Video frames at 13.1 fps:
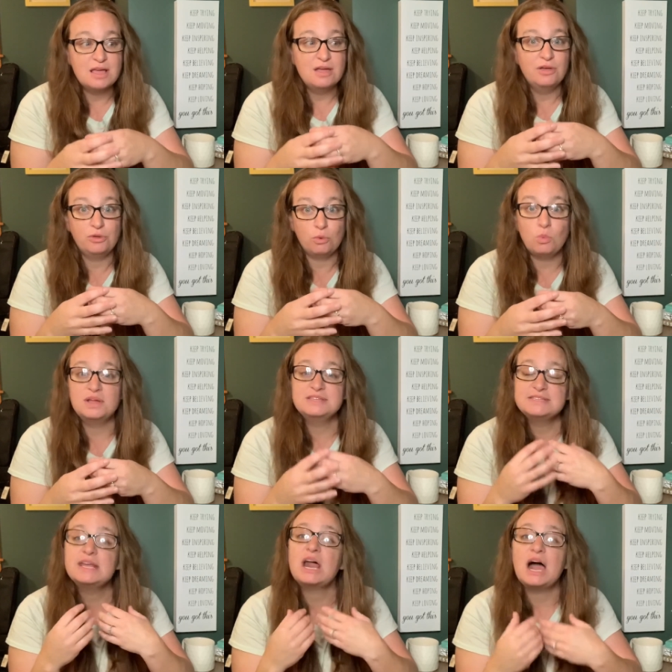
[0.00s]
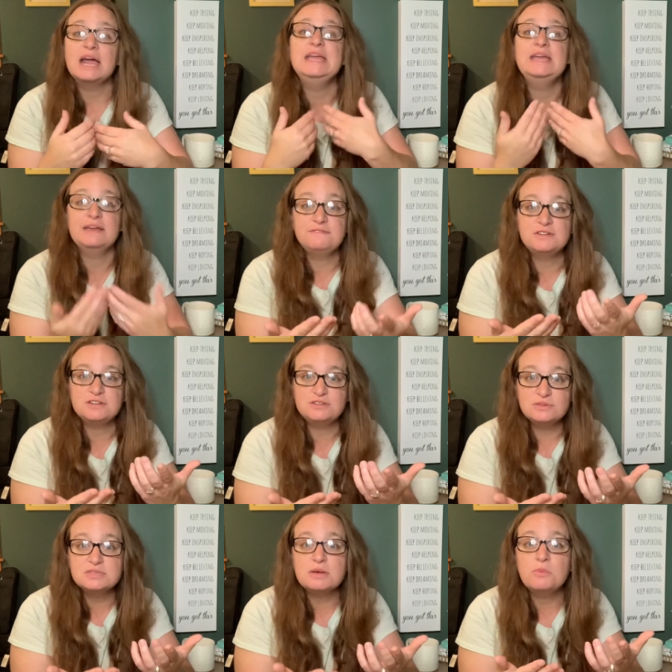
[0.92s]
They're ones that I gift
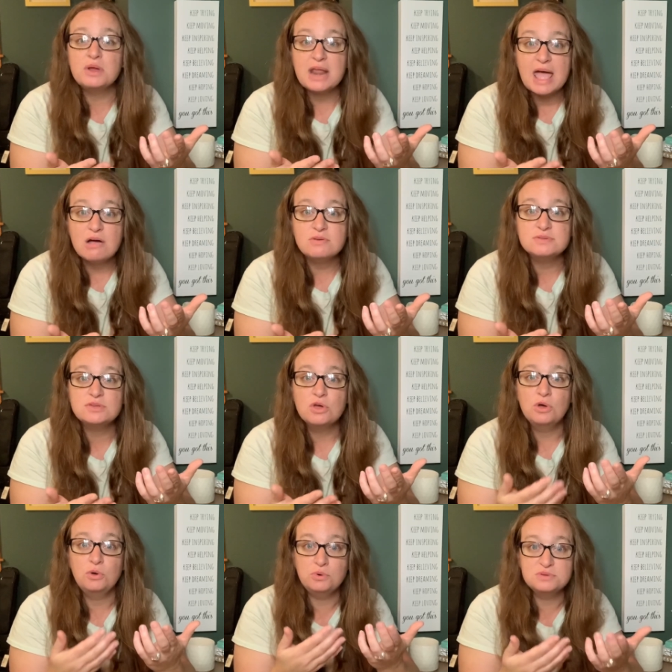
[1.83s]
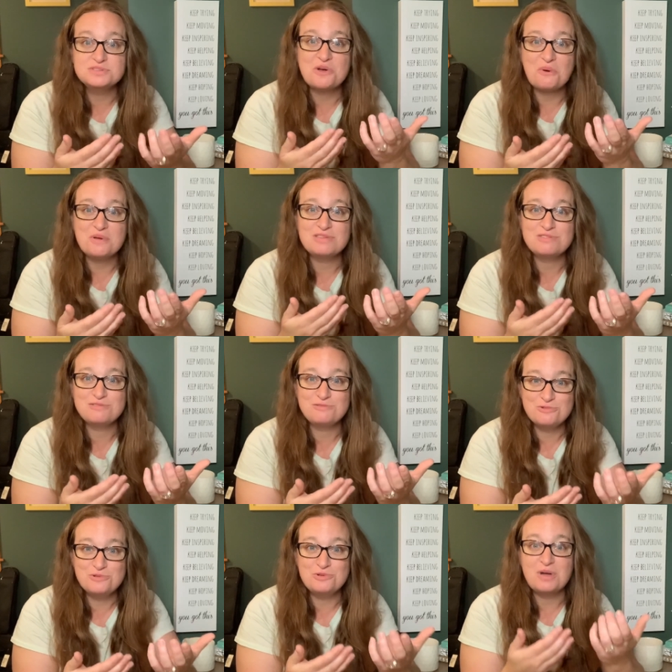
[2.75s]
to someone else who is going
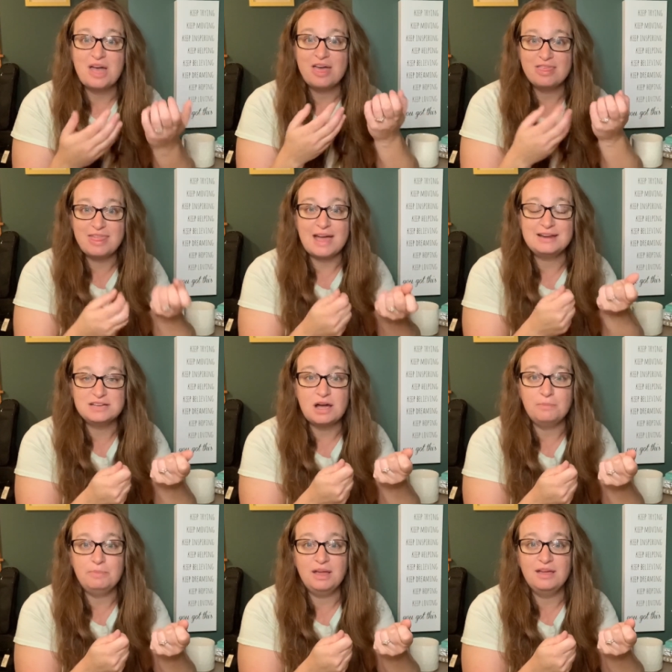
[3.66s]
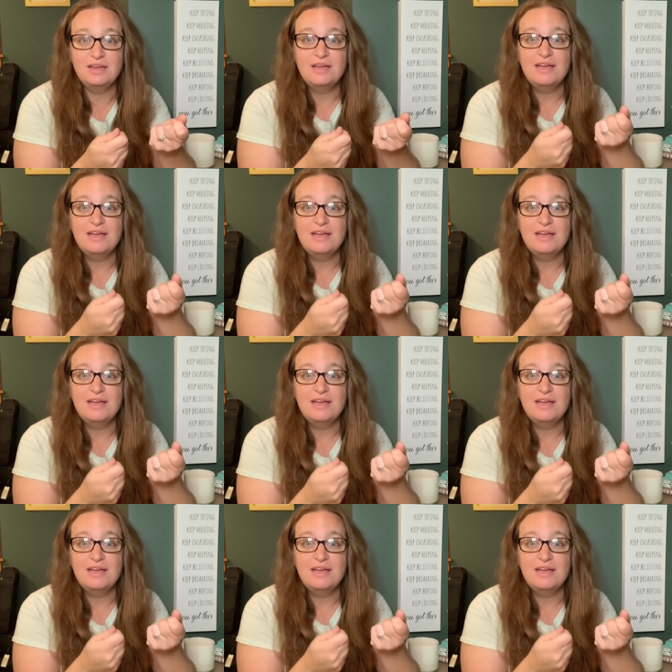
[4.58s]
through that topic